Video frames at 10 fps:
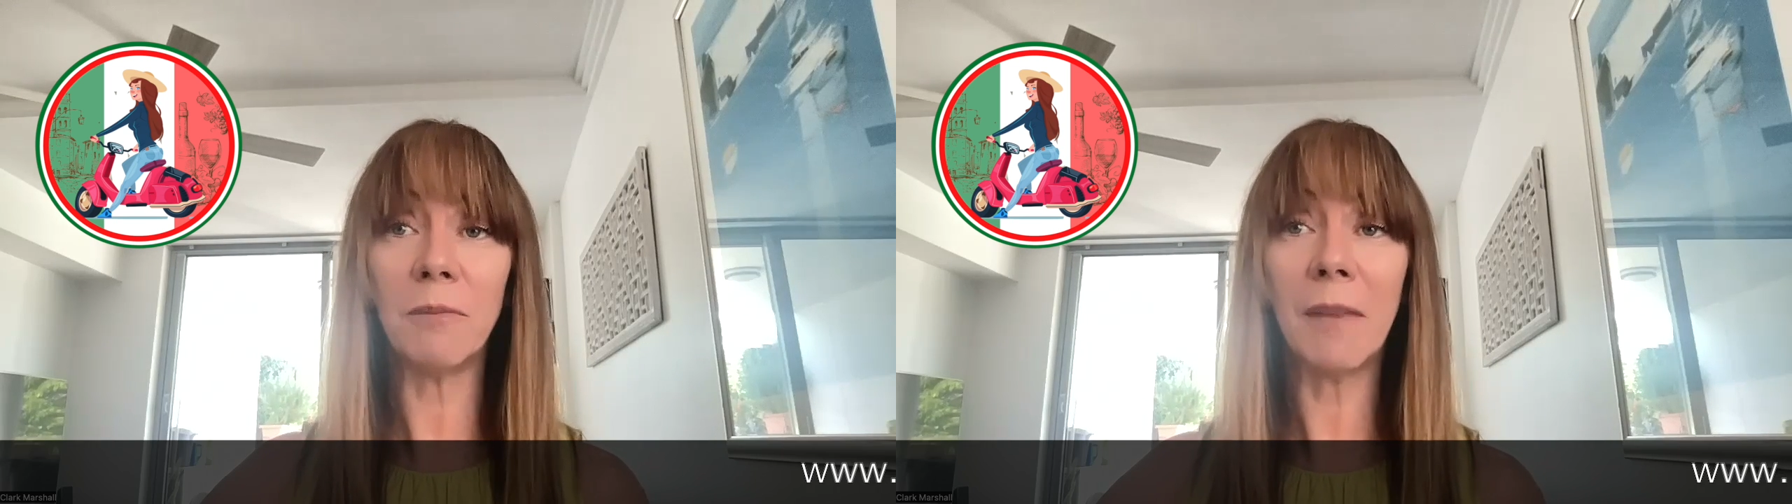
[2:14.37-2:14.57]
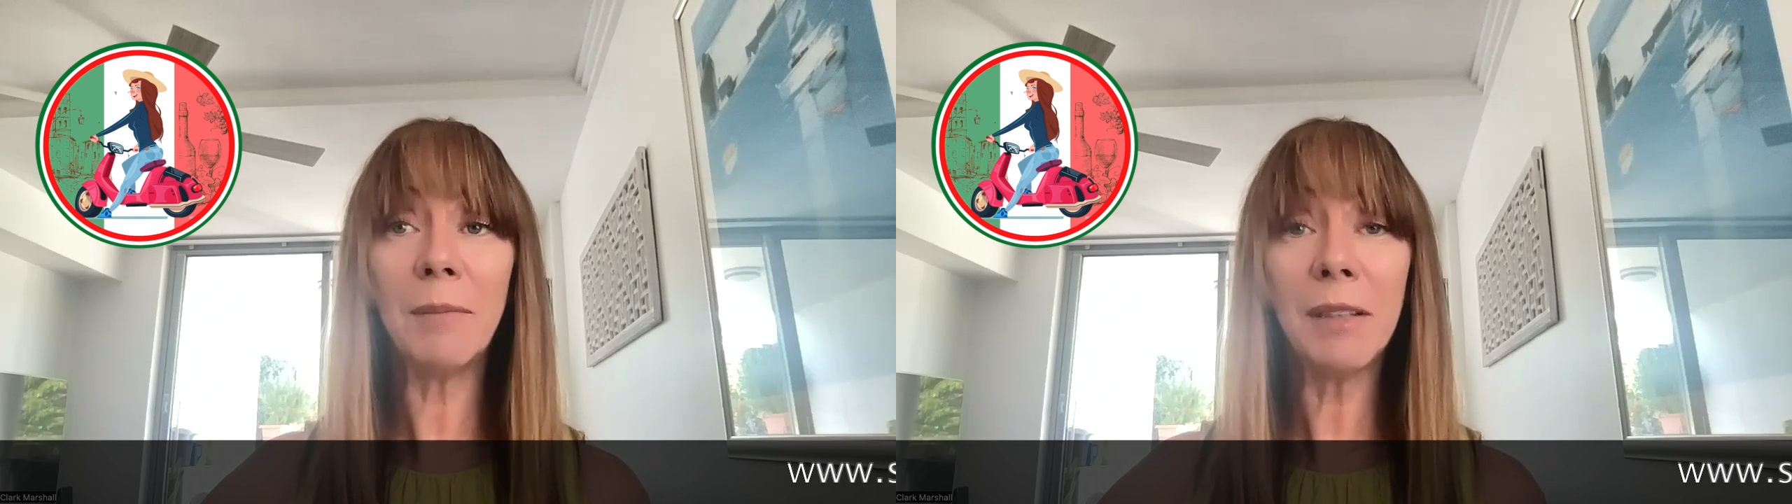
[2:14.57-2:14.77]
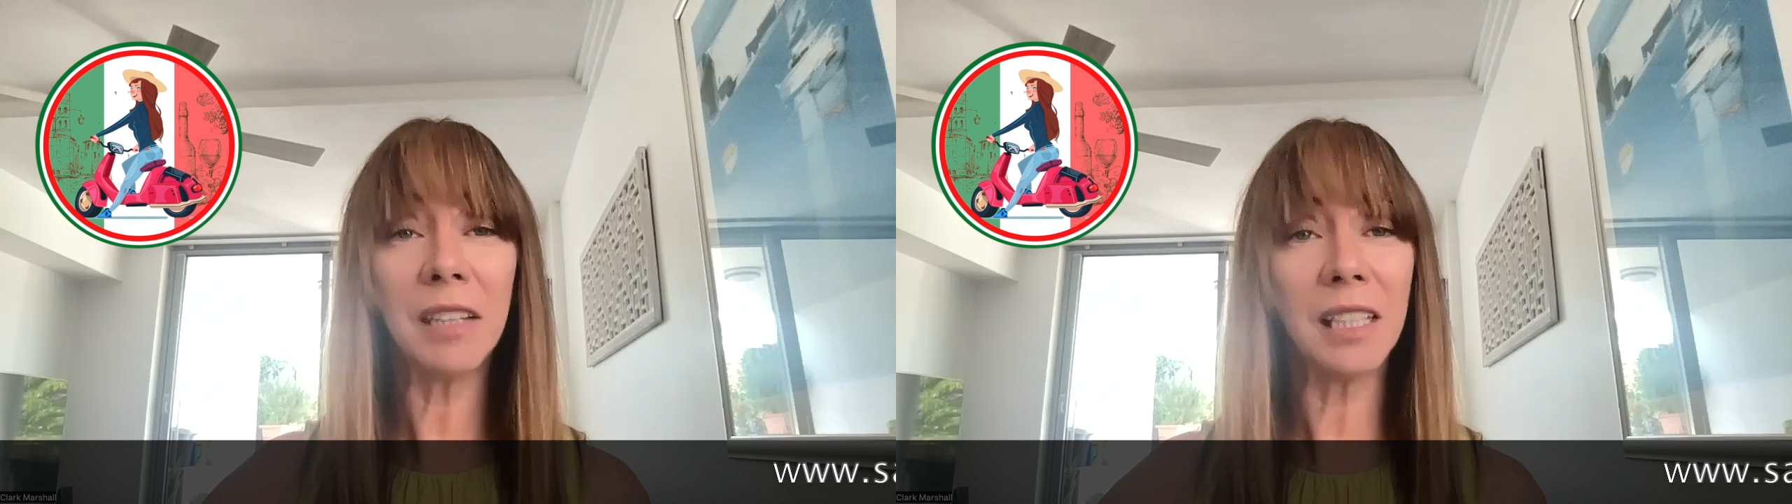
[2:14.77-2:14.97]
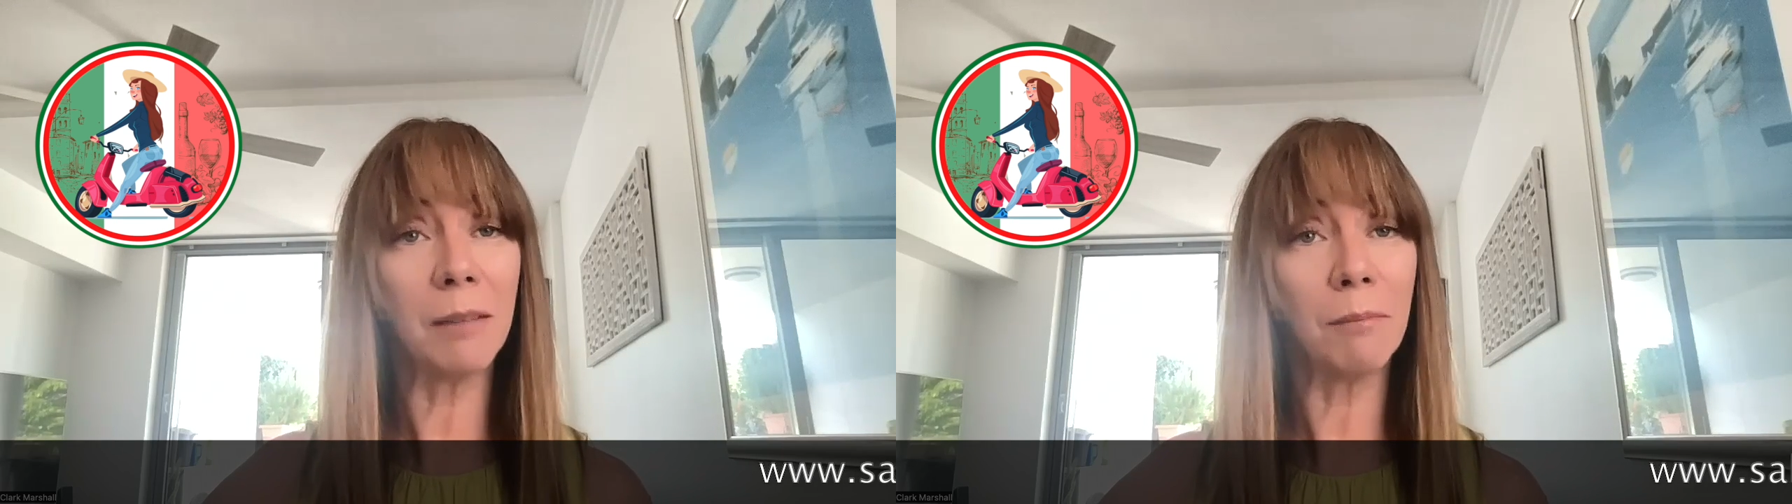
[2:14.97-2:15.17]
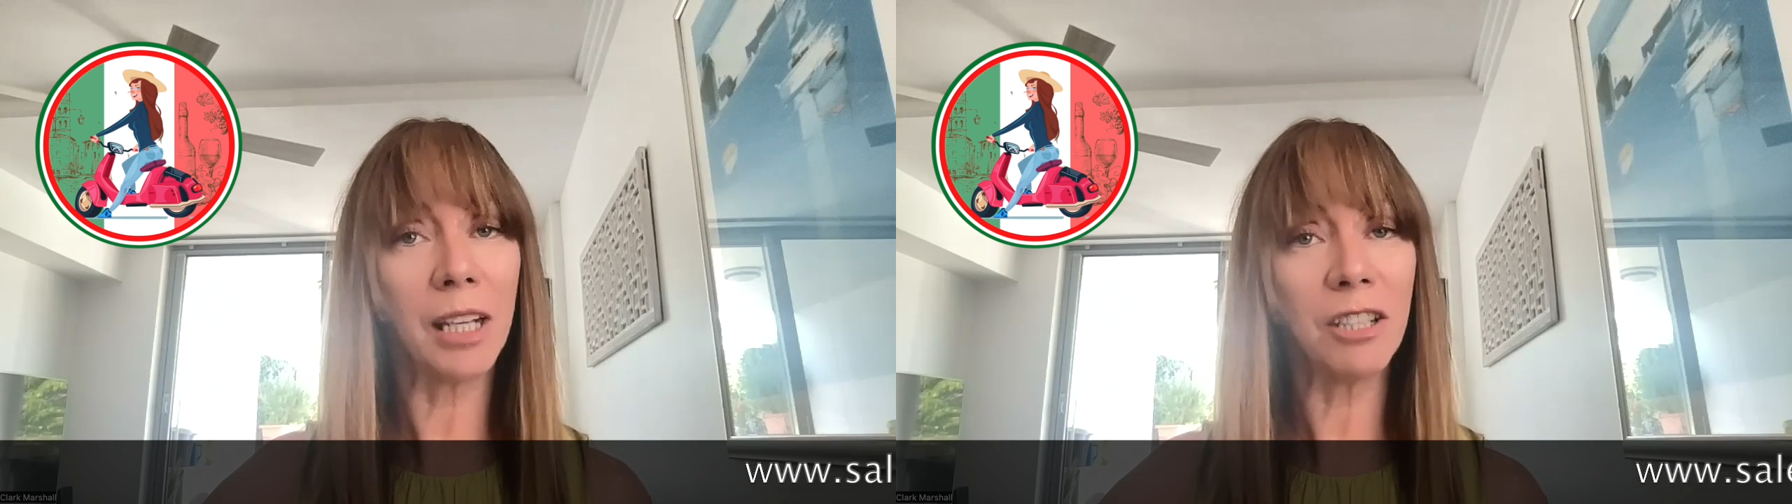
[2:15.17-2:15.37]
you may be
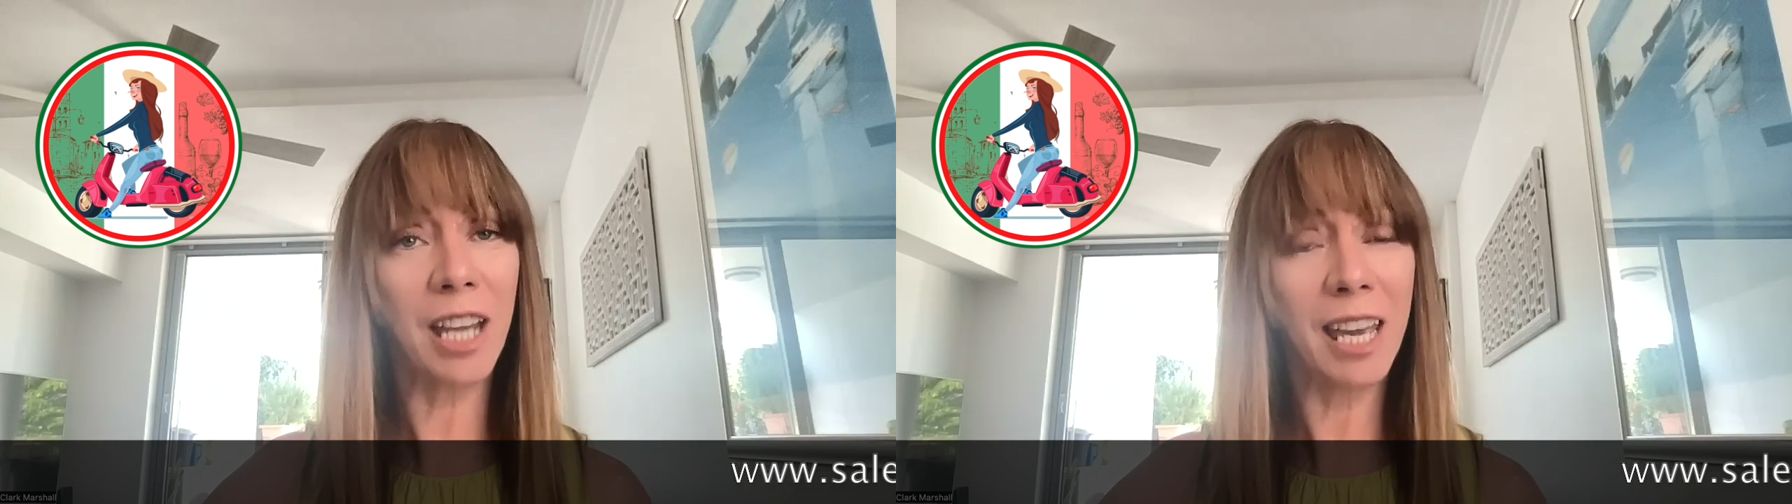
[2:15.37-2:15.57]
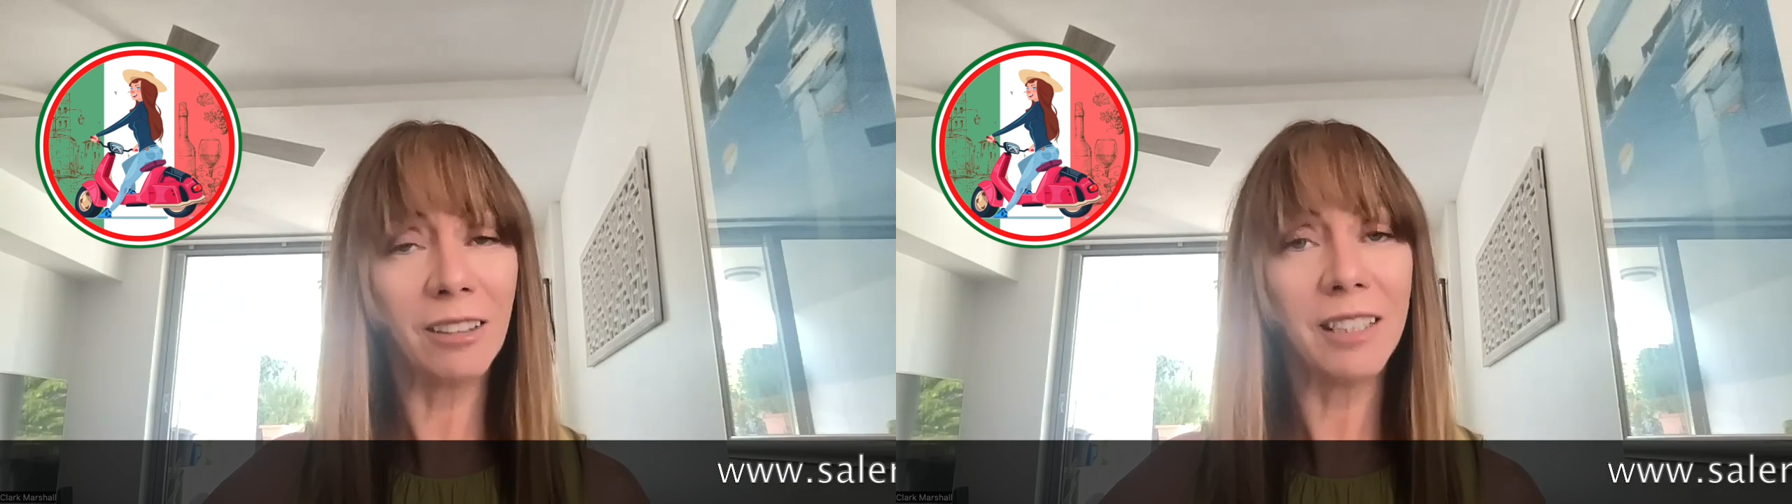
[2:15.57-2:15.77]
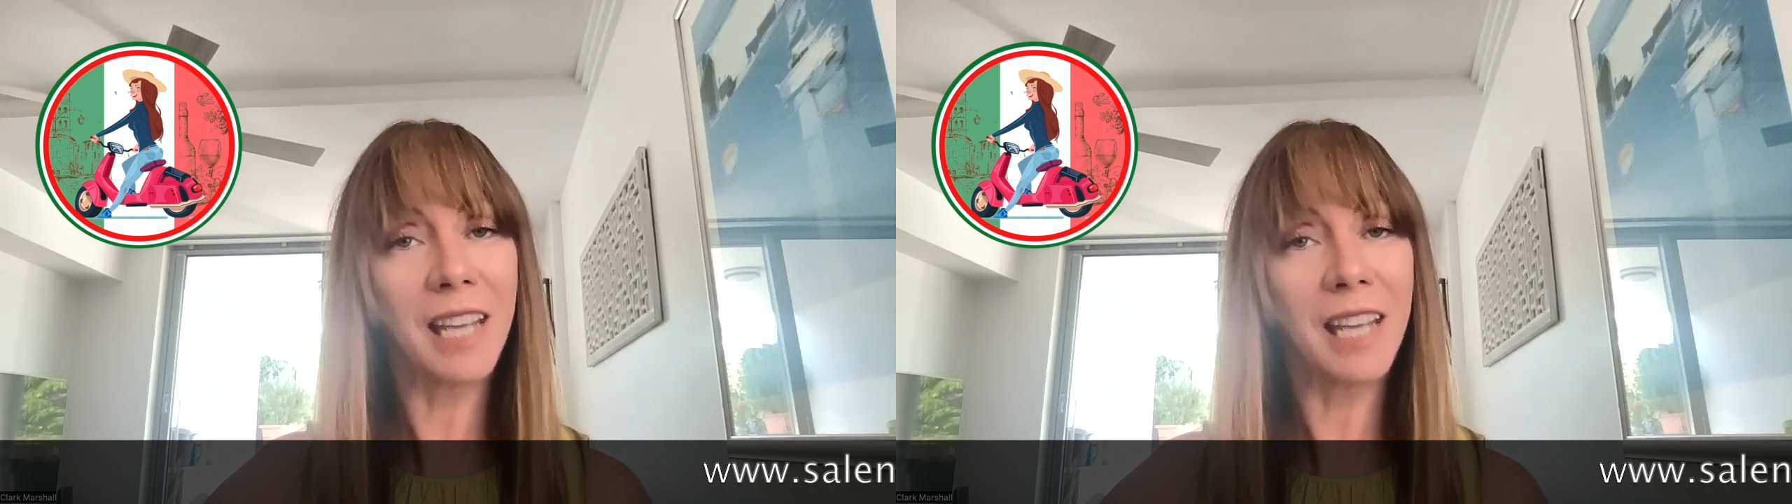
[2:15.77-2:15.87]
thinking my channel